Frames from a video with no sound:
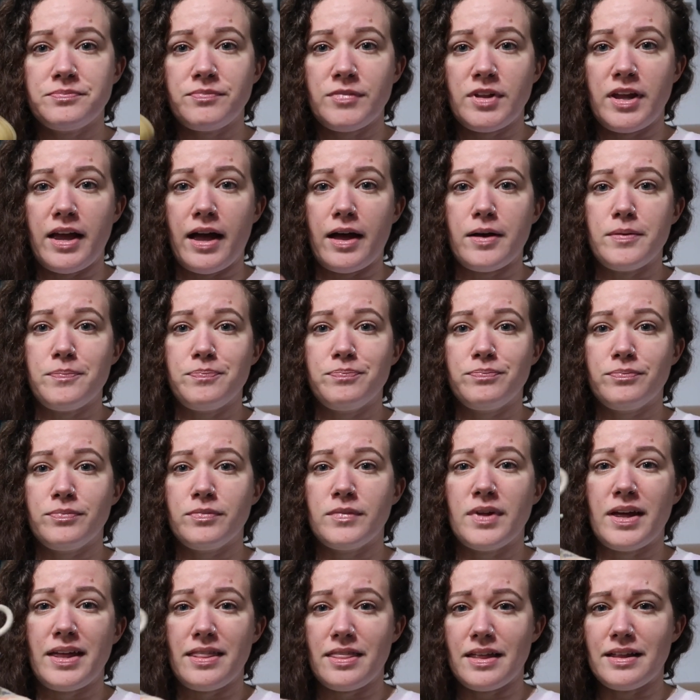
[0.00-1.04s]
yeah,
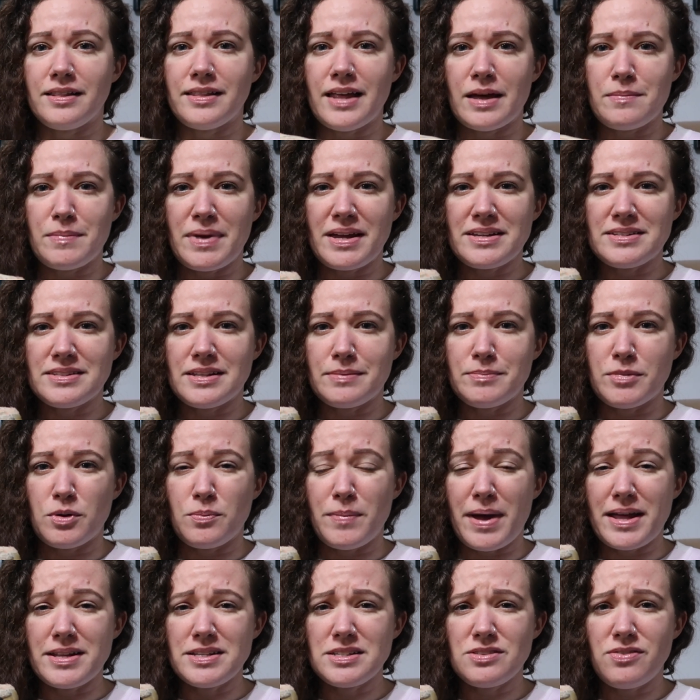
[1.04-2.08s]
I think that makes them a
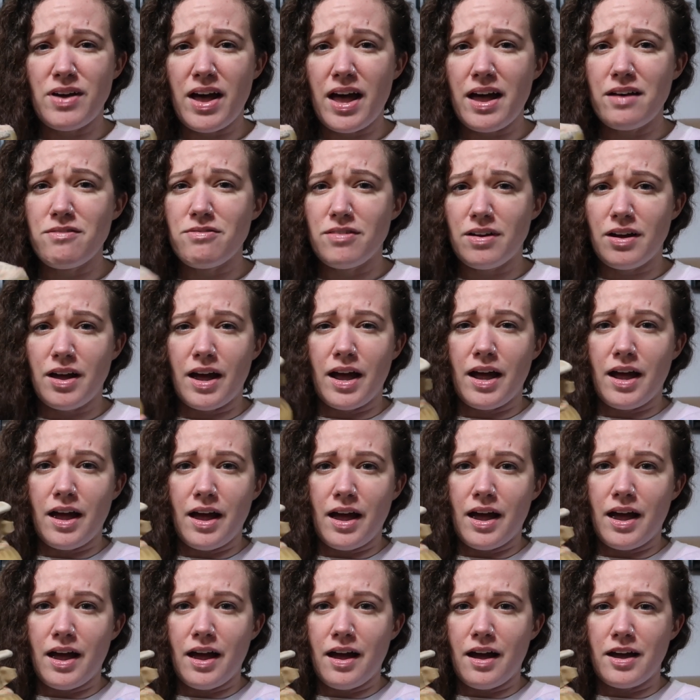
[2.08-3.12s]
men's 5,
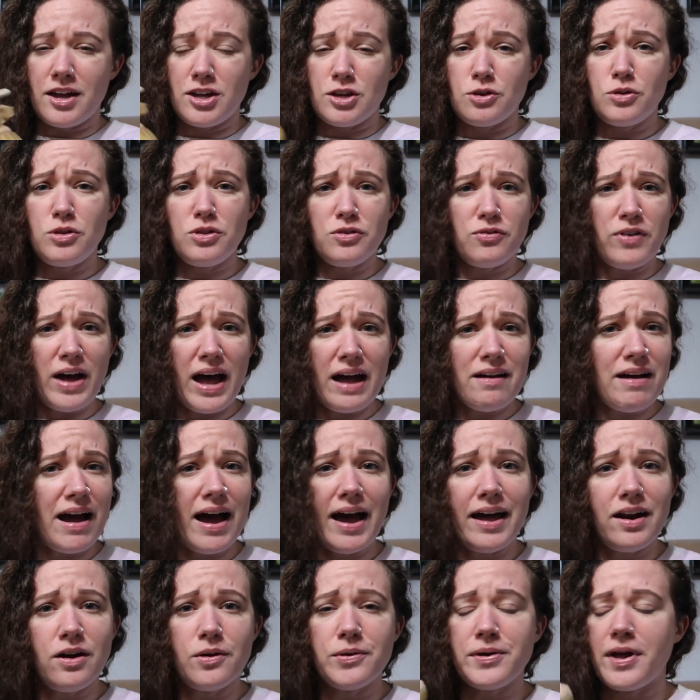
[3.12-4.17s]
a youth 5.
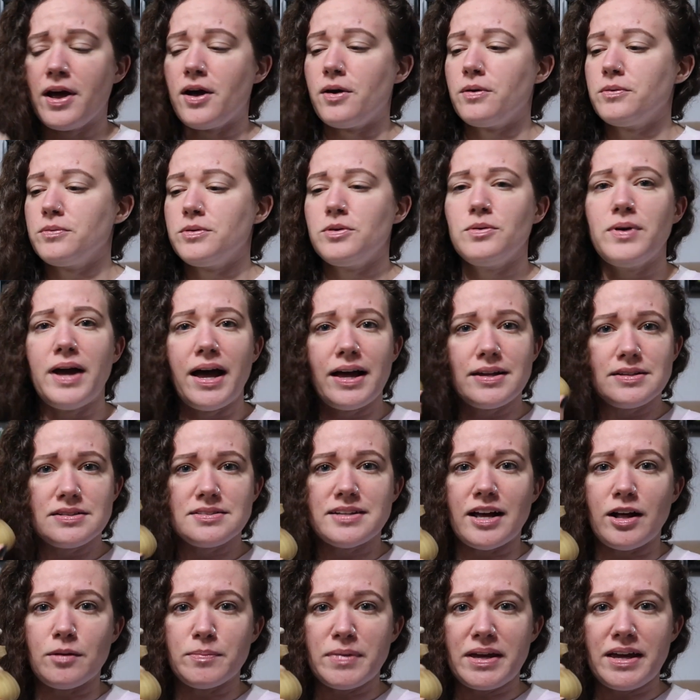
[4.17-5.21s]
I don't know, you guys
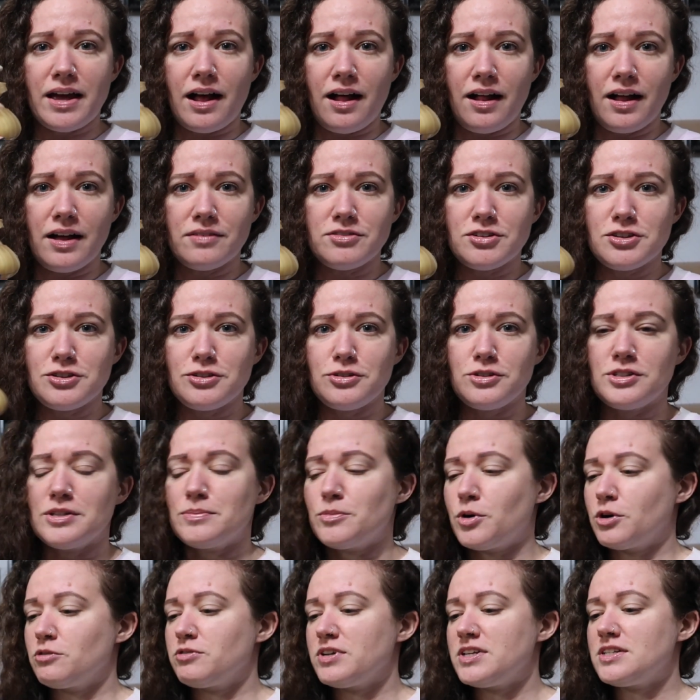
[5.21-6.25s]
tell me. I'll have to do some
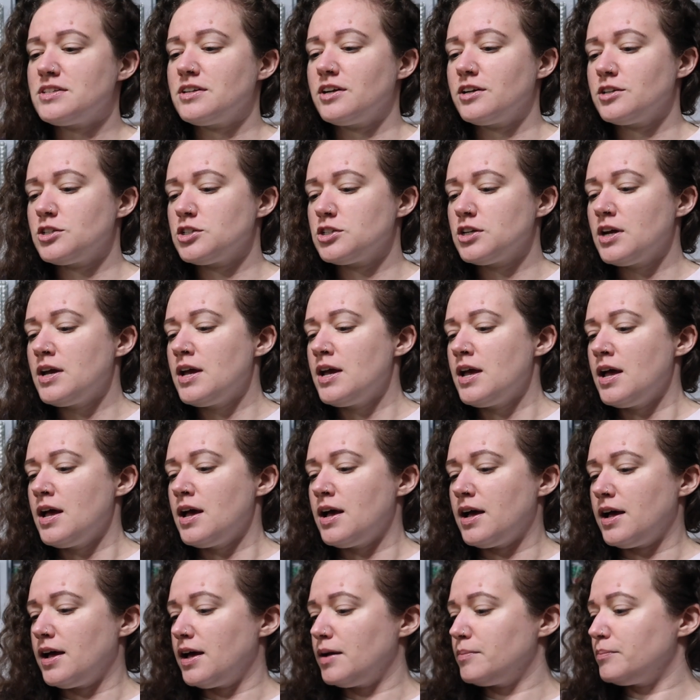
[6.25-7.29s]
more research.
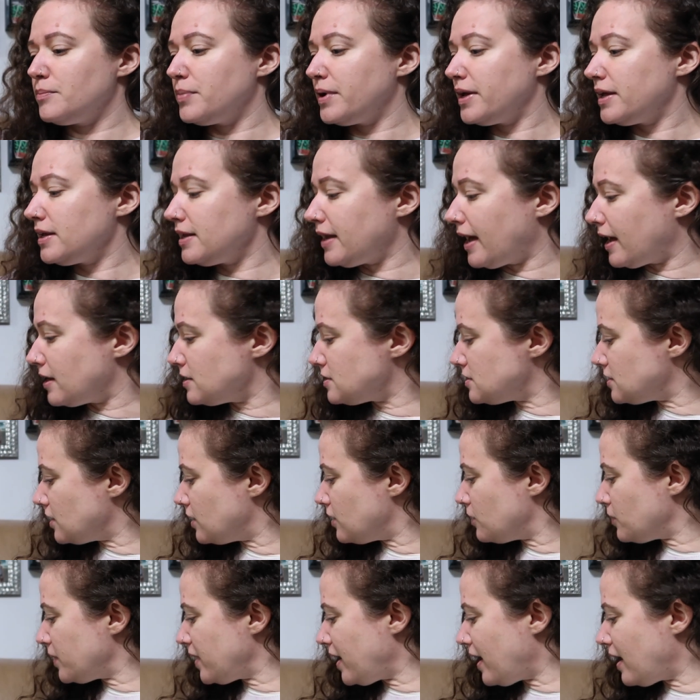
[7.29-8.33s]
But yeah,
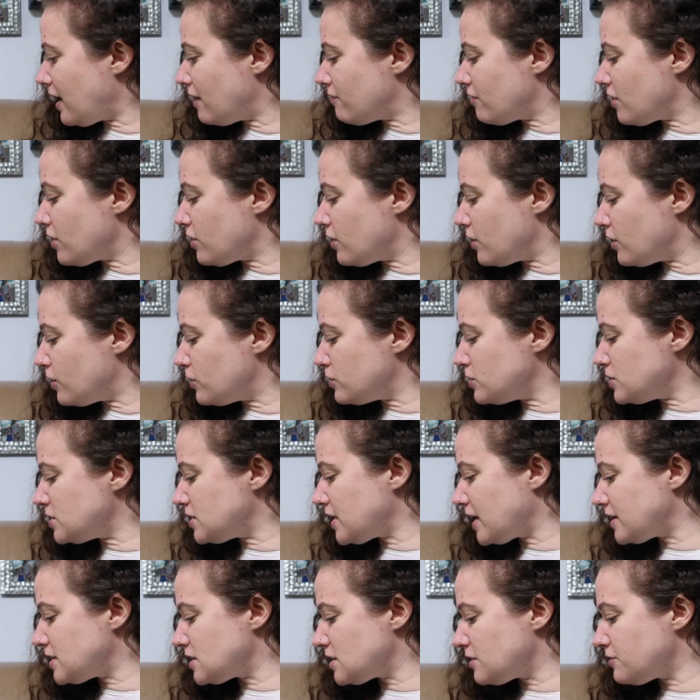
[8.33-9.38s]
so we have those.
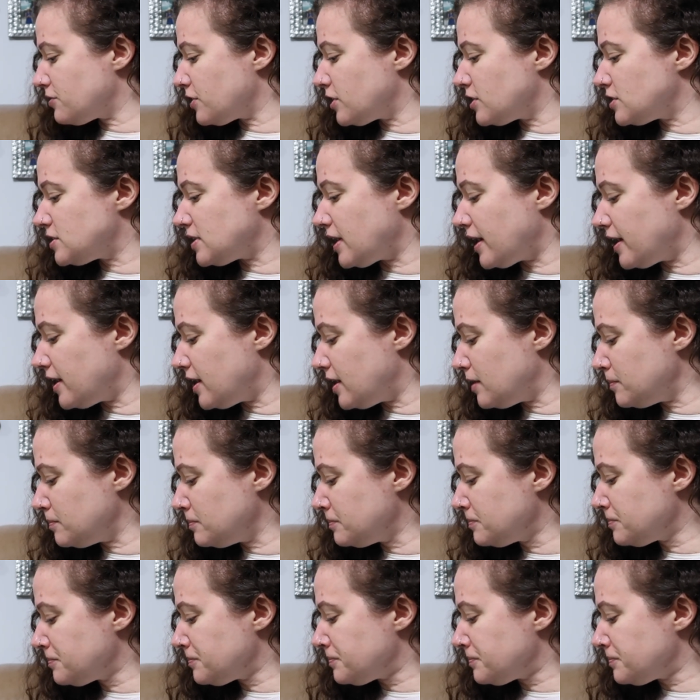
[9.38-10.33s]
That's the first item.